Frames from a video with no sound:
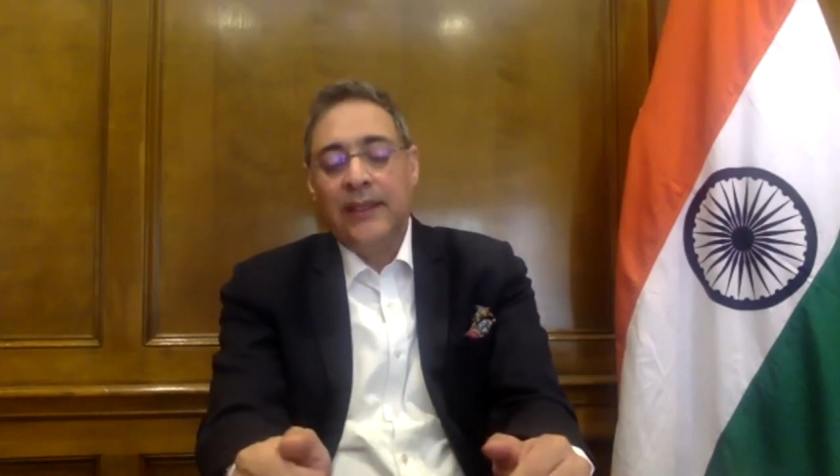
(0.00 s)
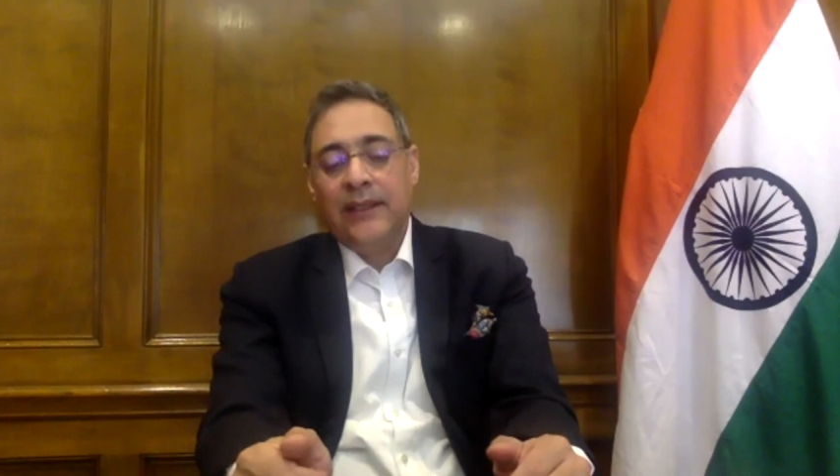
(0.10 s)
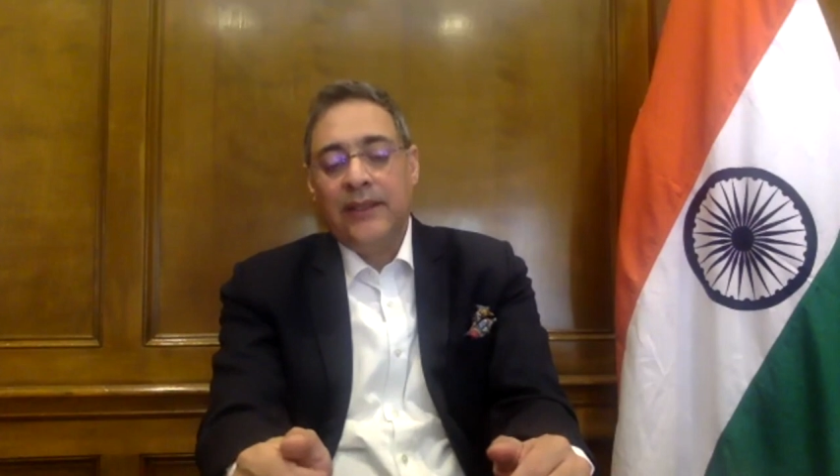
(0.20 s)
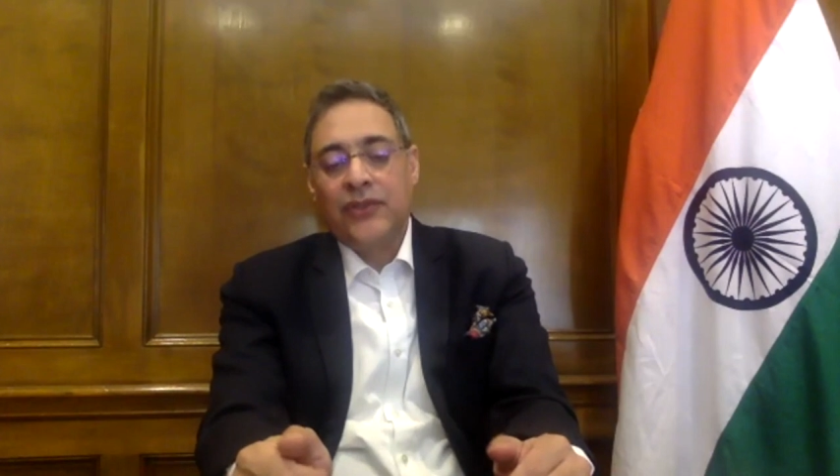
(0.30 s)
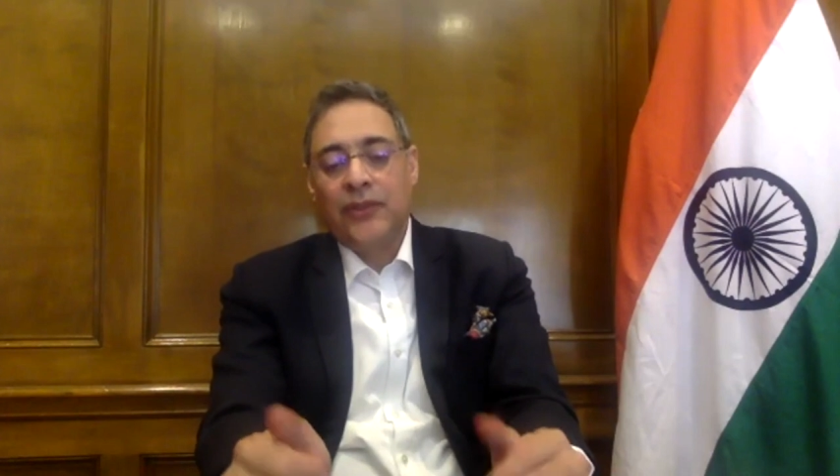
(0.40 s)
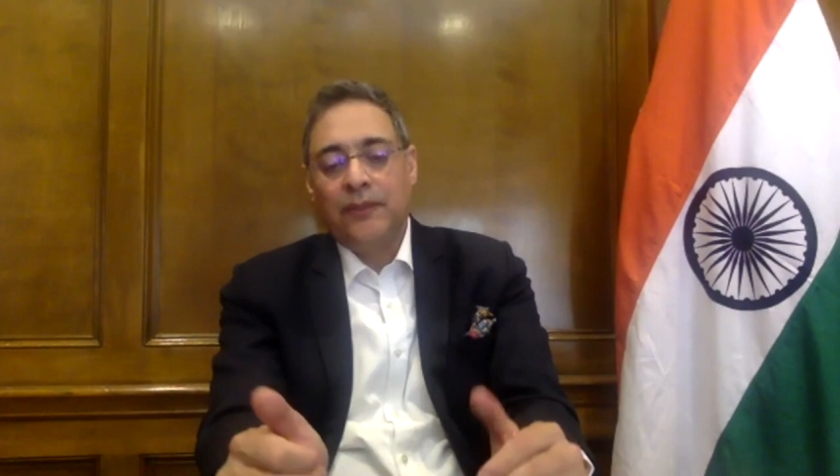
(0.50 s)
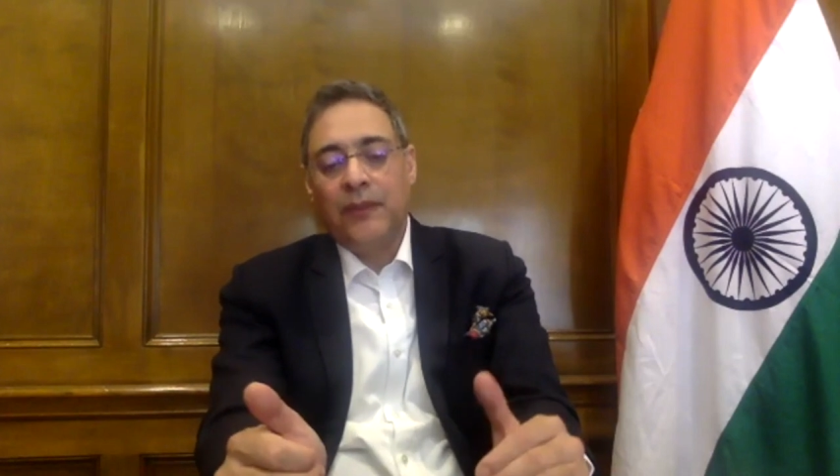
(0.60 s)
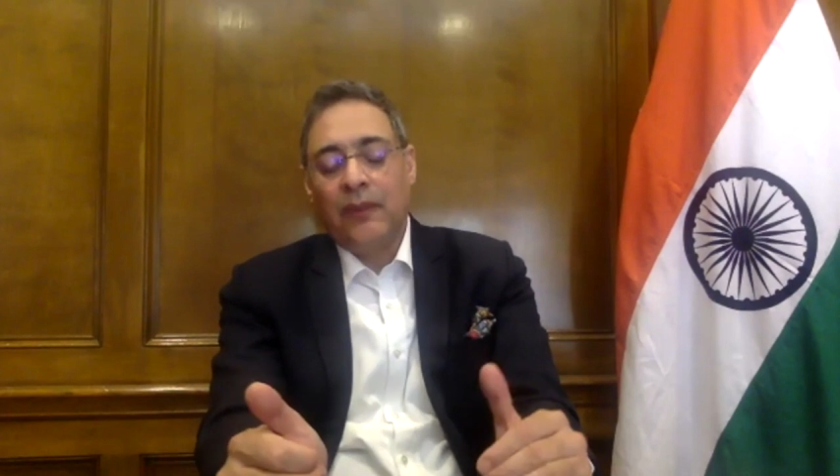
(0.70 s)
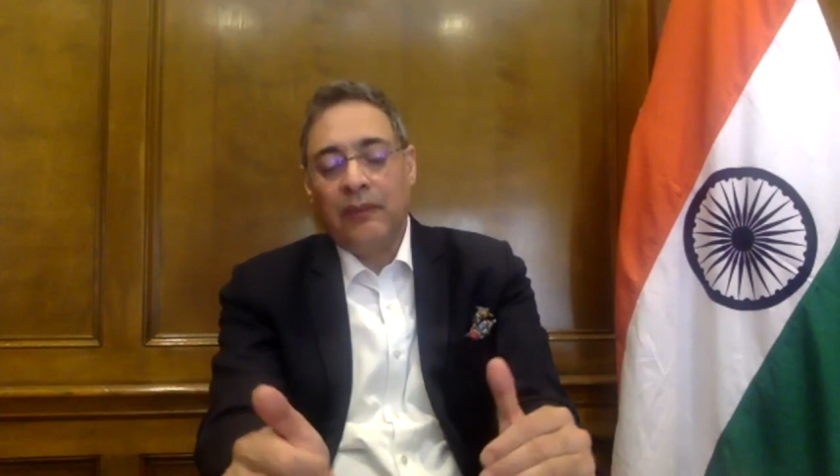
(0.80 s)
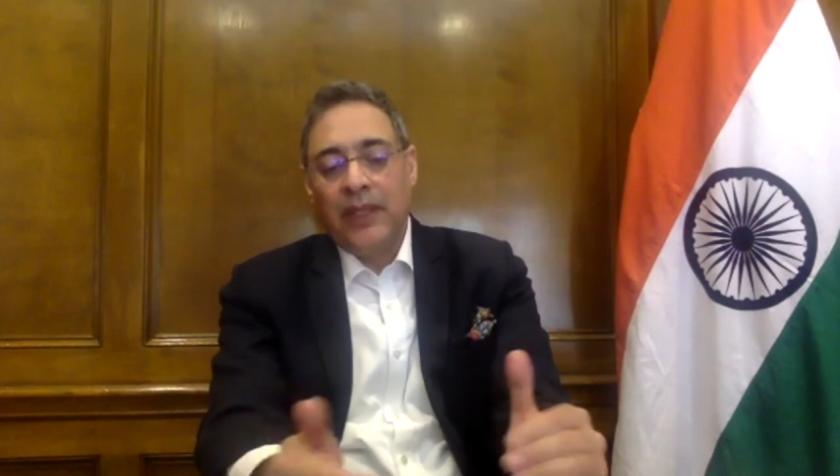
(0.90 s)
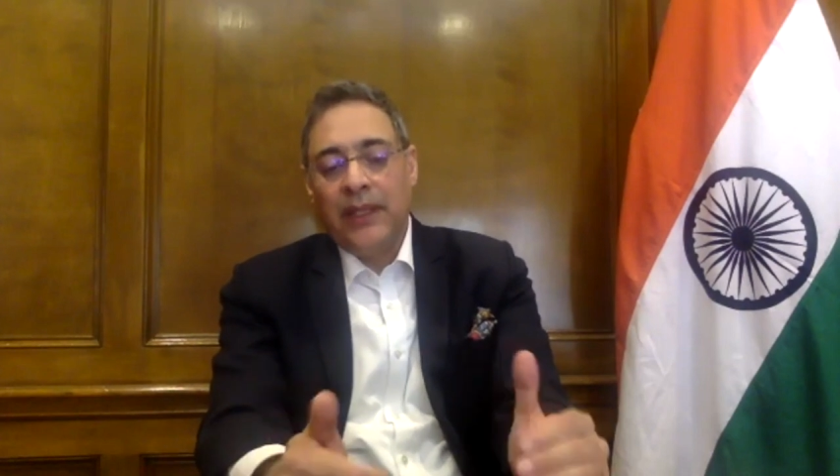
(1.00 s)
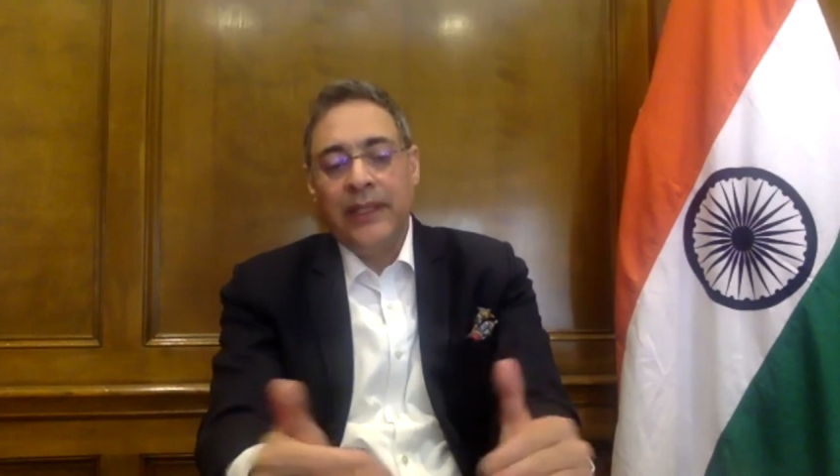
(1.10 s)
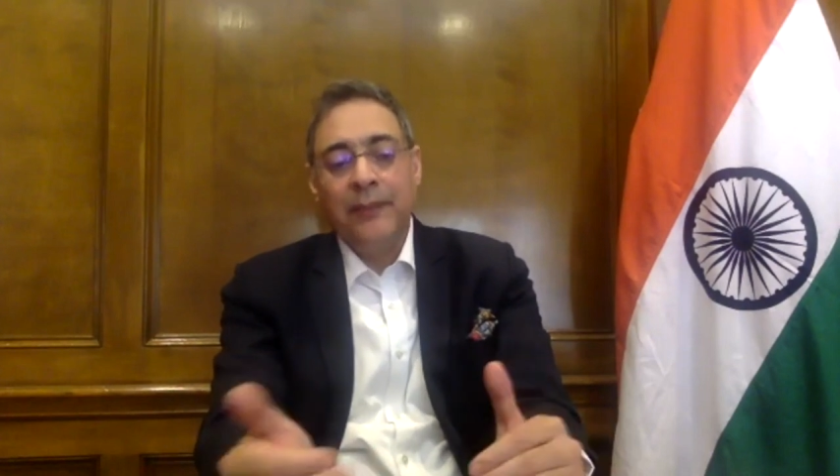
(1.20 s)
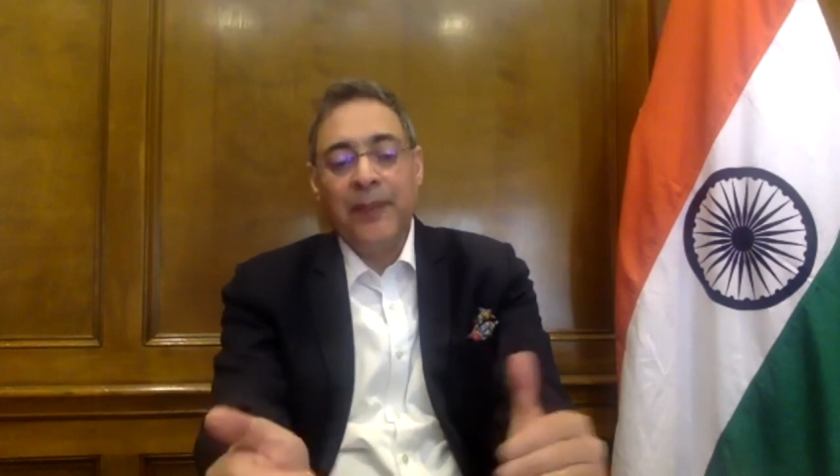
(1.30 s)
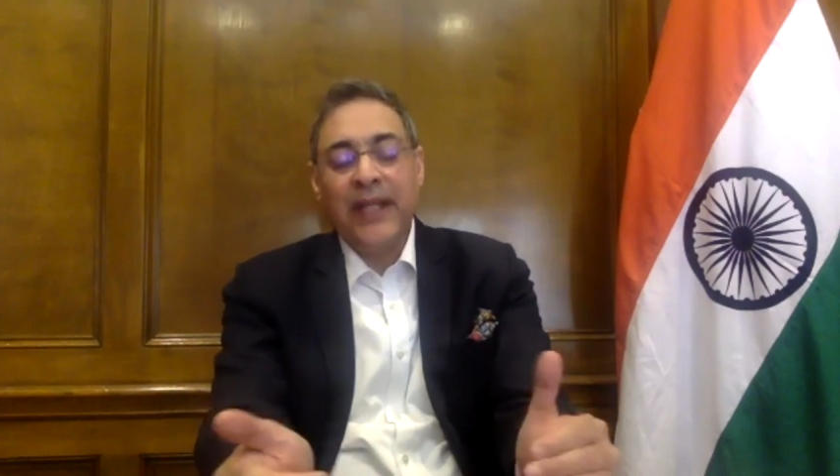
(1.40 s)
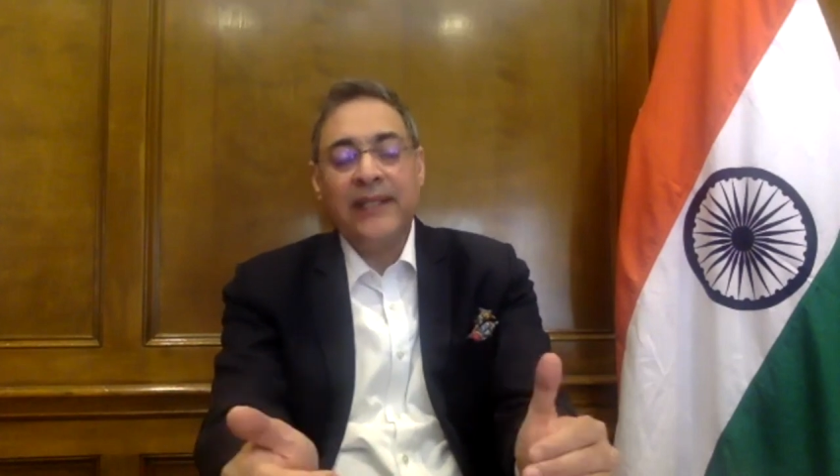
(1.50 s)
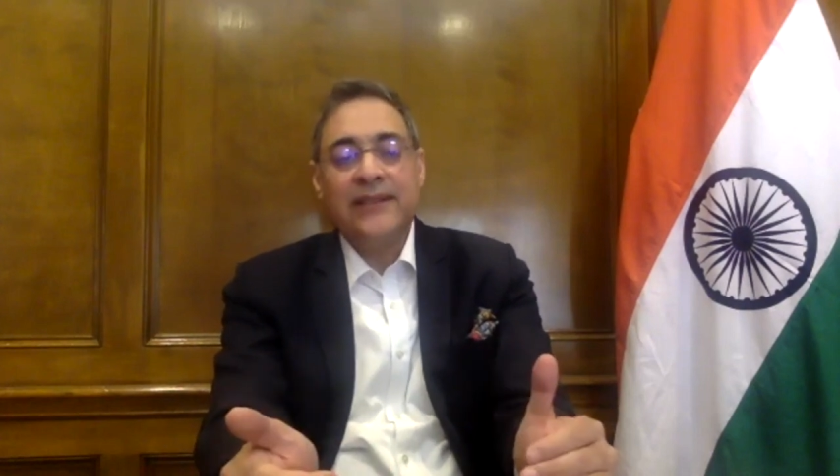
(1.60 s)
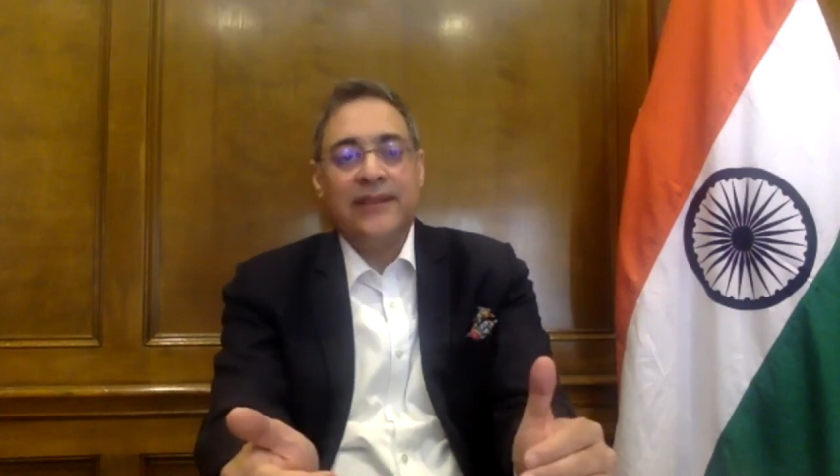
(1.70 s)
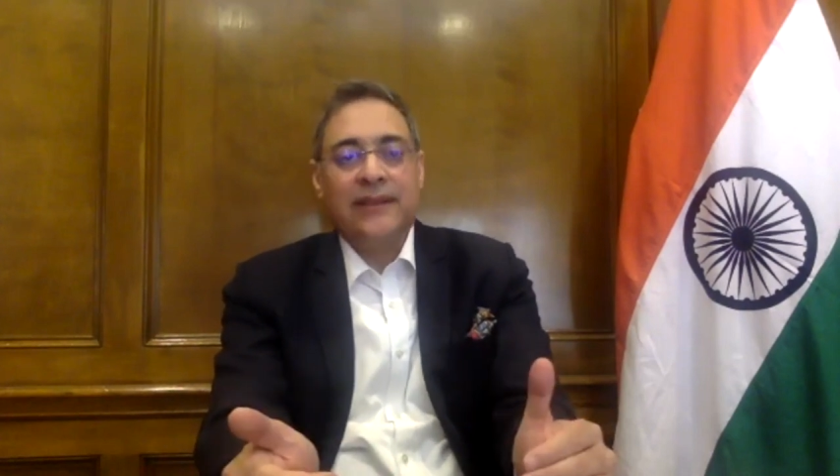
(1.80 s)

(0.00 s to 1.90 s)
So it depends.